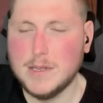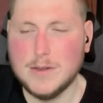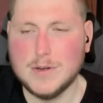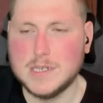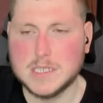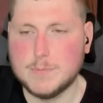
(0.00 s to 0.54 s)
you're
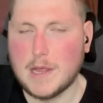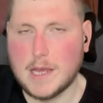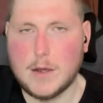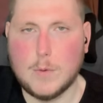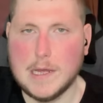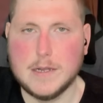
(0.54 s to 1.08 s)
going to smell
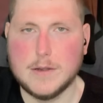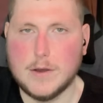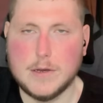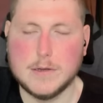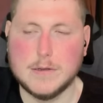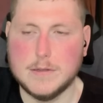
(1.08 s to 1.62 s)
like a wet
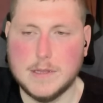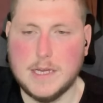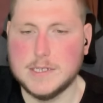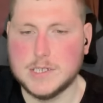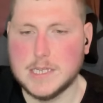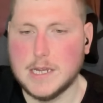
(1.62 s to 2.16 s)
dog.
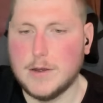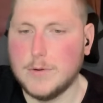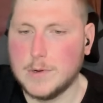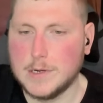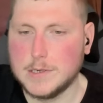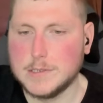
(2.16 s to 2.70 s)
That's just how it
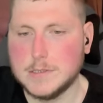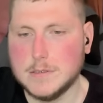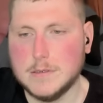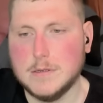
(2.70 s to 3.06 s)
works.